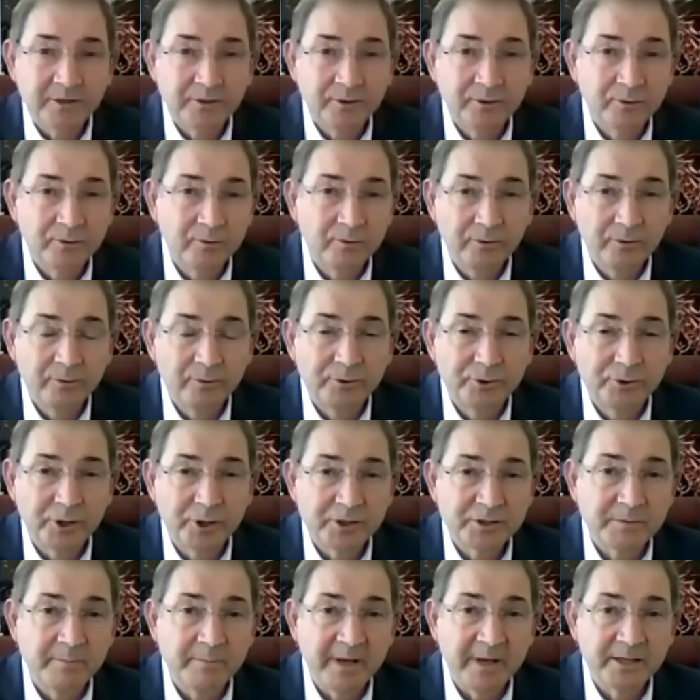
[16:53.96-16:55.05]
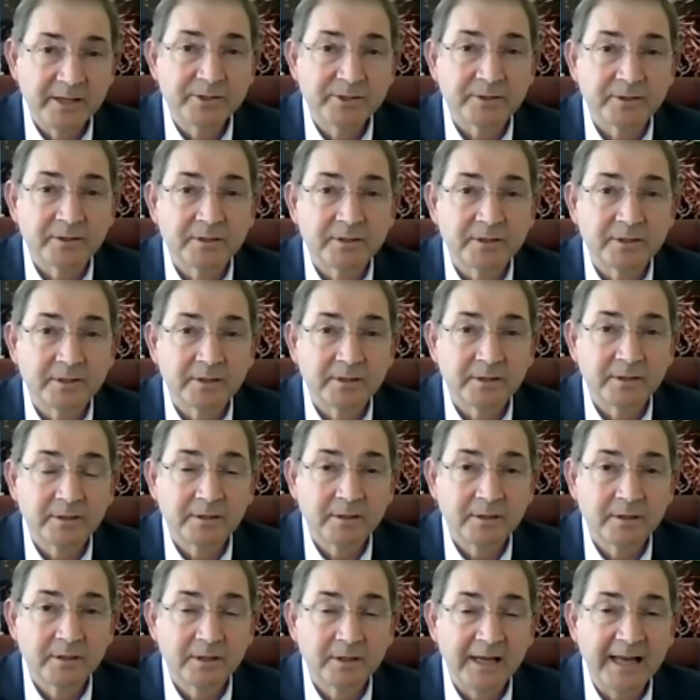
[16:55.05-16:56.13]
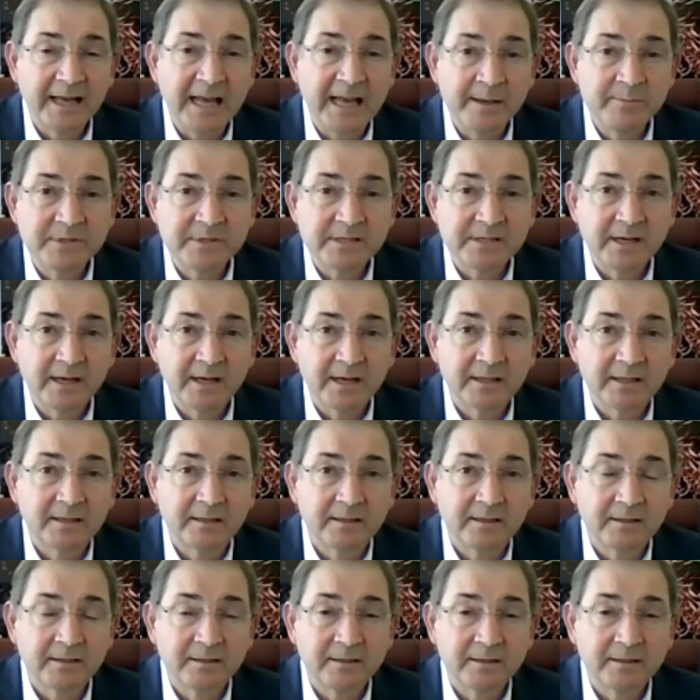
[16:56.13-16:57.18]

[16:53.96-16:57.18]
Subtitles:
you just mentioned aims at